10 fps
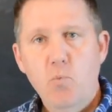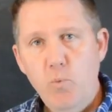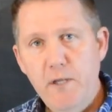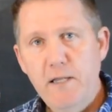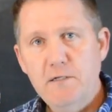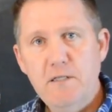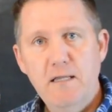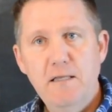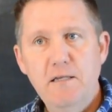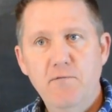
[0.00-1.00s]
We get it
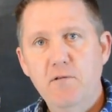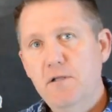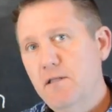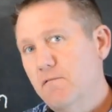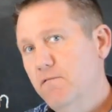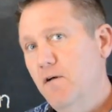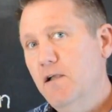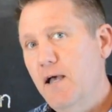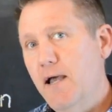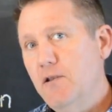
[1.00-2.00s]
slightly differently than
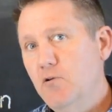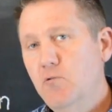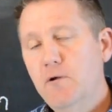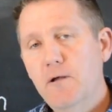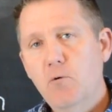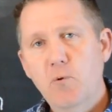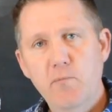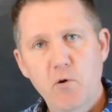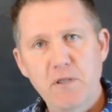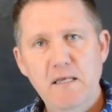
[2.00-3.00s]
fungi do. We
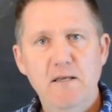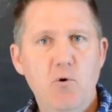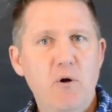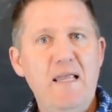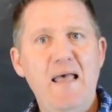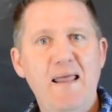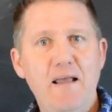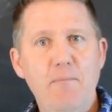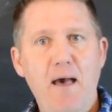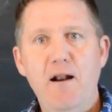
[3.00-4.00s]
both eat
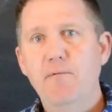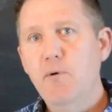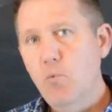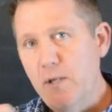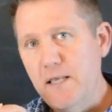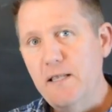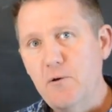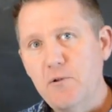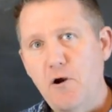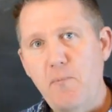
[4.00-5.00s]
organic matter, but we eat
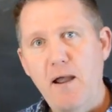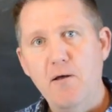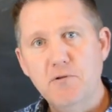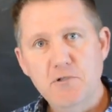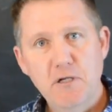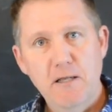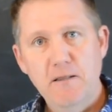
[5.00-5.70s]
it with our mouths.